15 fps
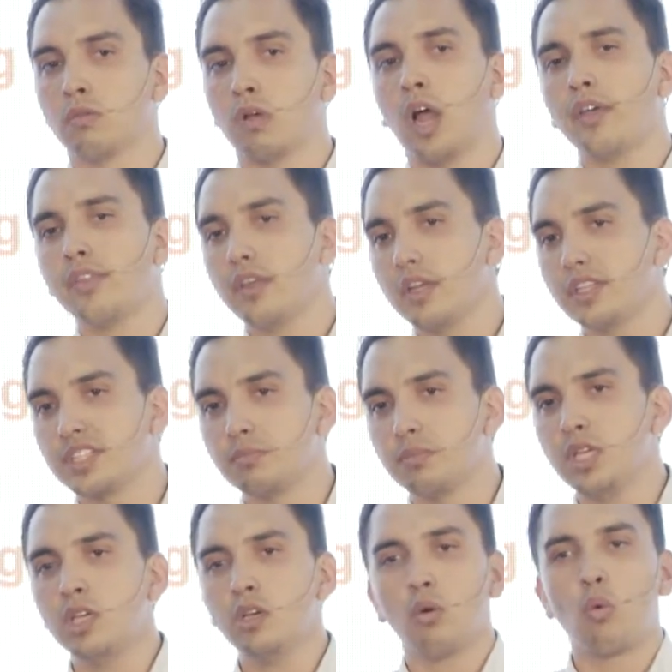either it's
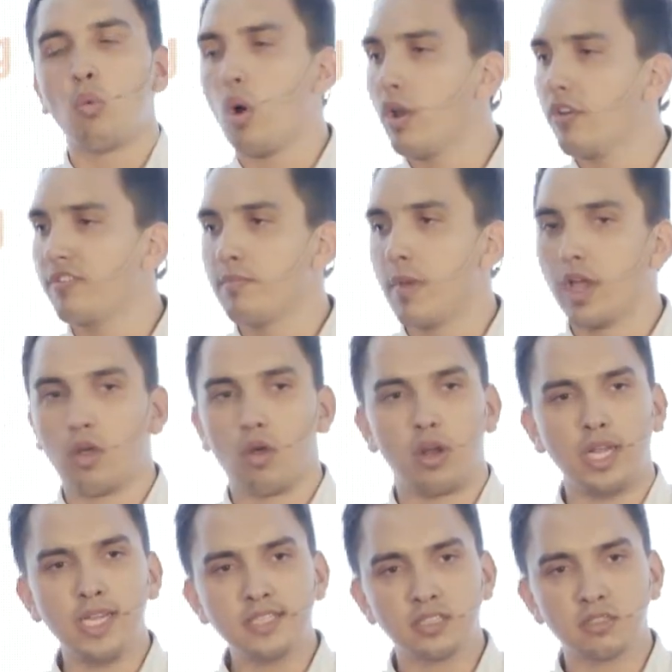me or one of my
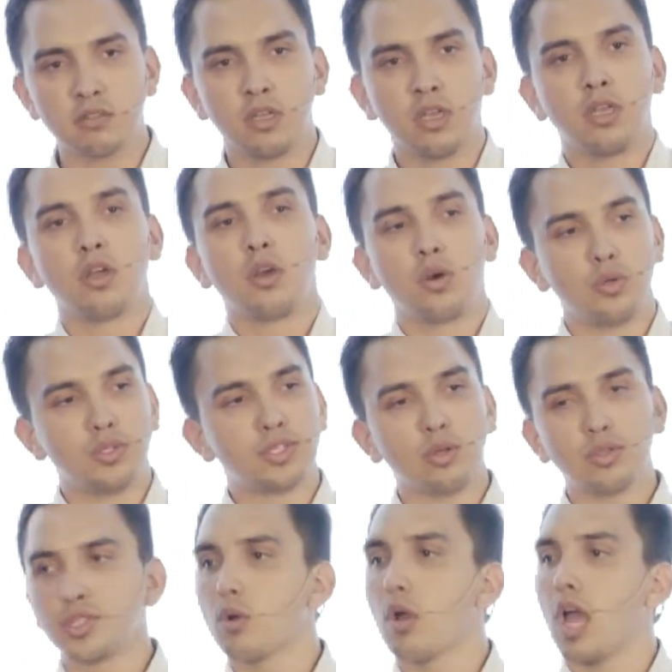colleagues who is
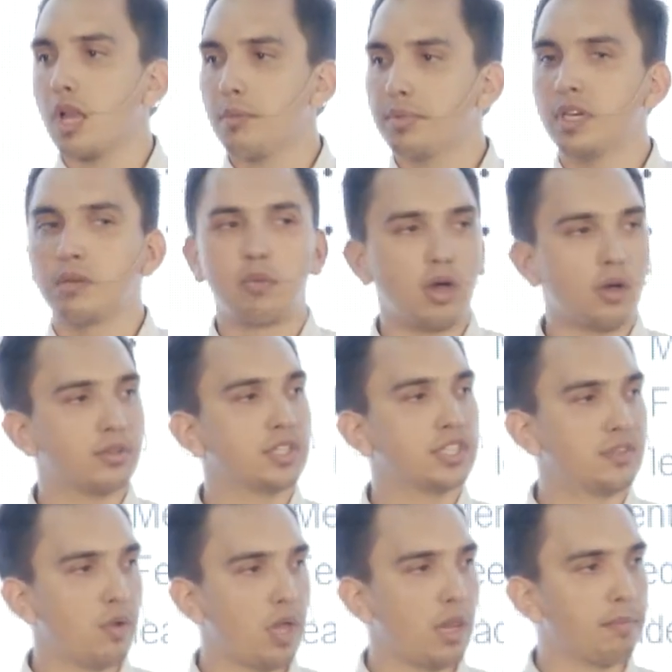also helping about the
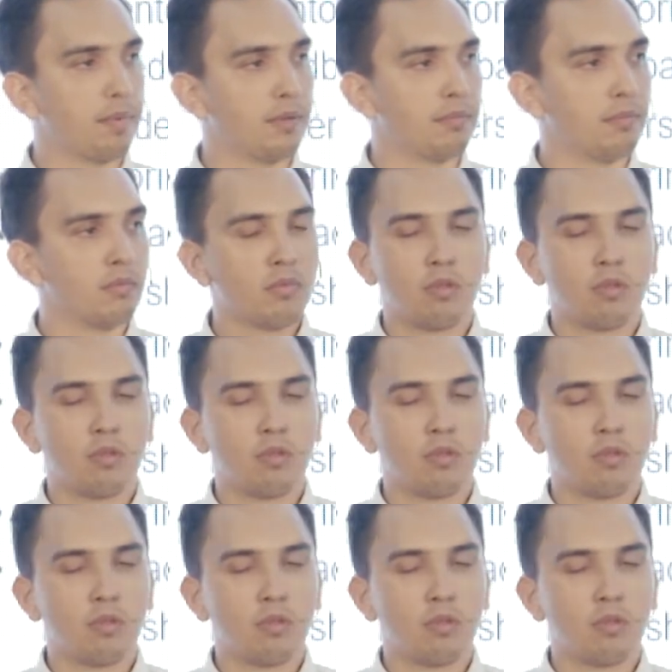developing.